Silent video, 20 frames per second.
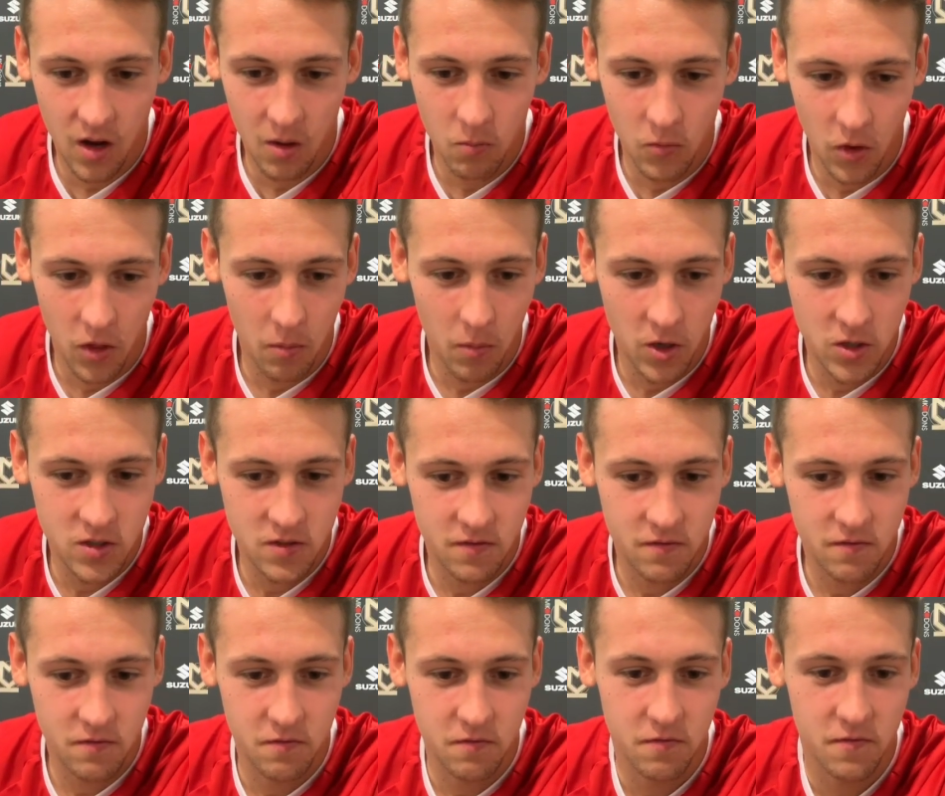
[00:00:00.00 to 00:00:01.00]
not the most
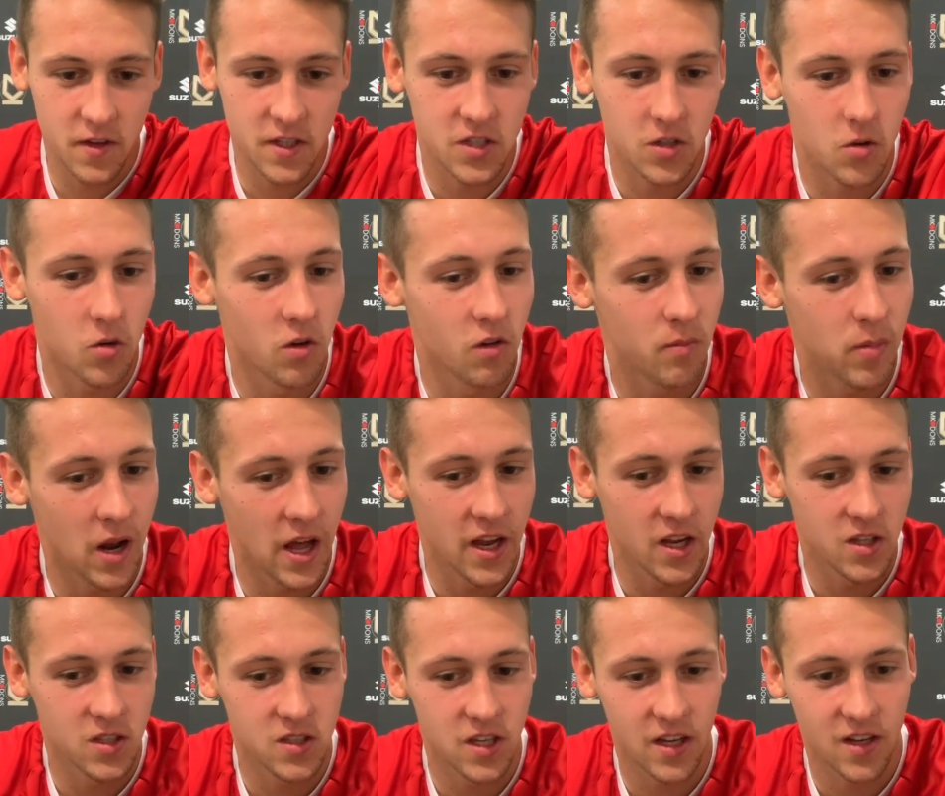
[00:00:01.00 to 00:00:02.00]
physical of
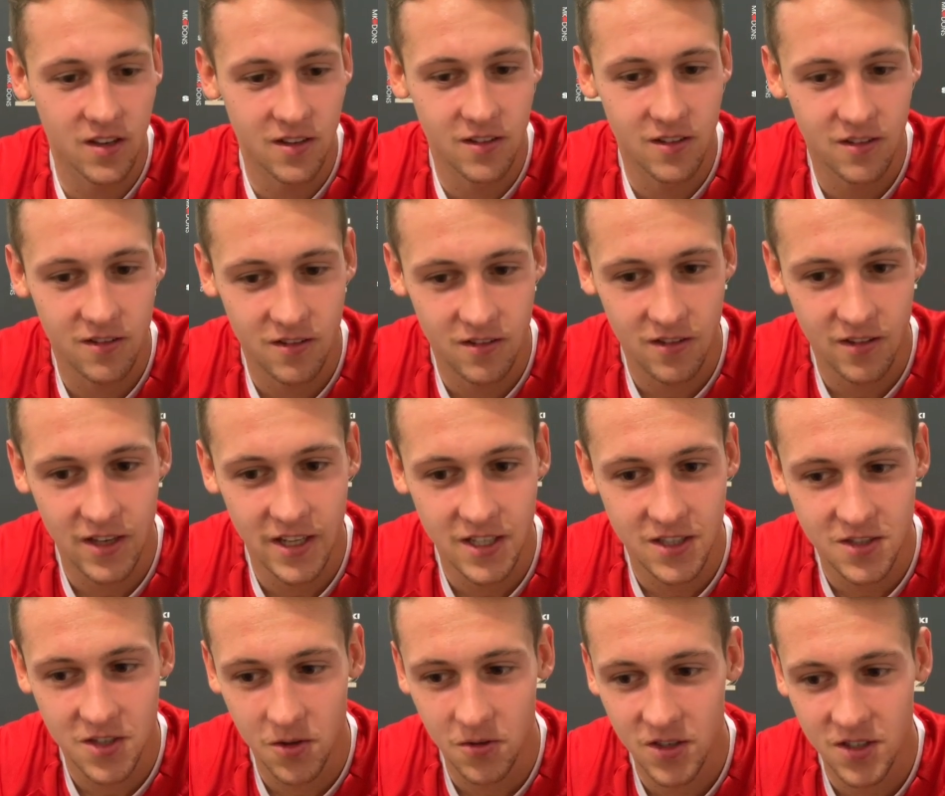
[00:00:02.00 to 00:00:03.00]
players, and
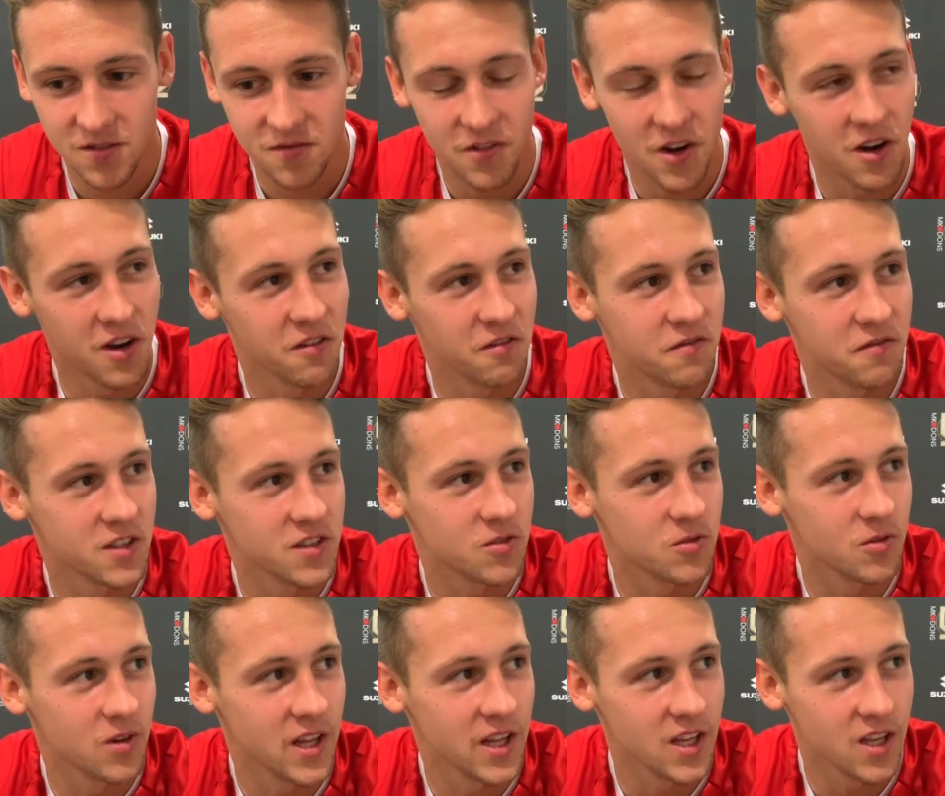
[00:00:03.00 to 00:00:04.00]
League Two is a very
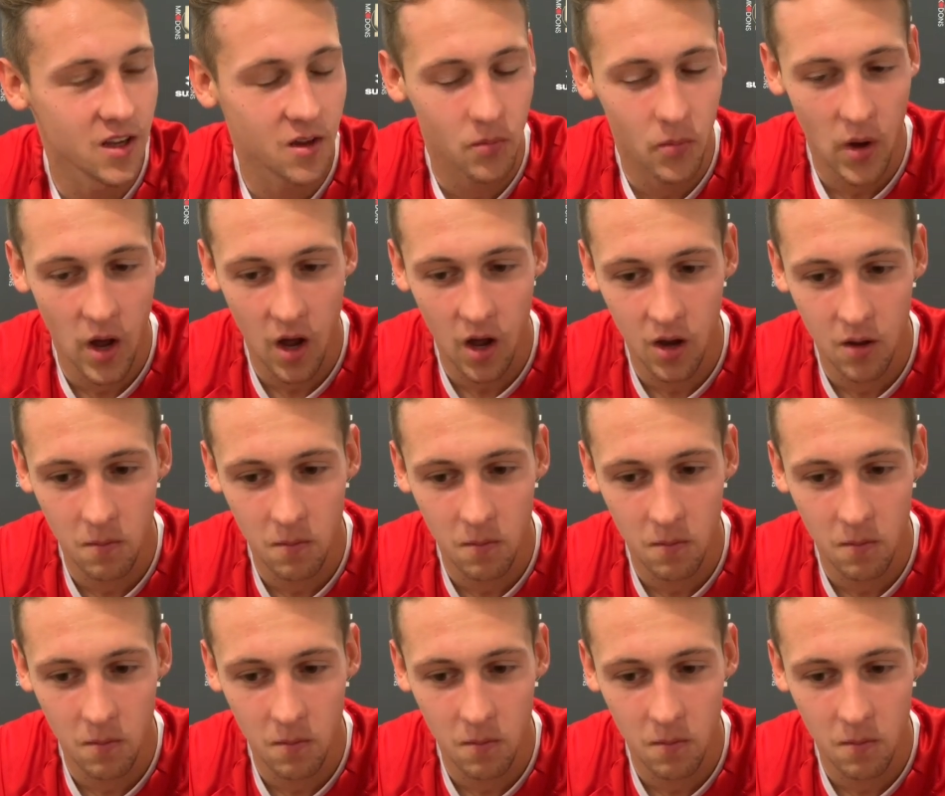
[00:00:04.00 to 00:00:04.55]
physical league. But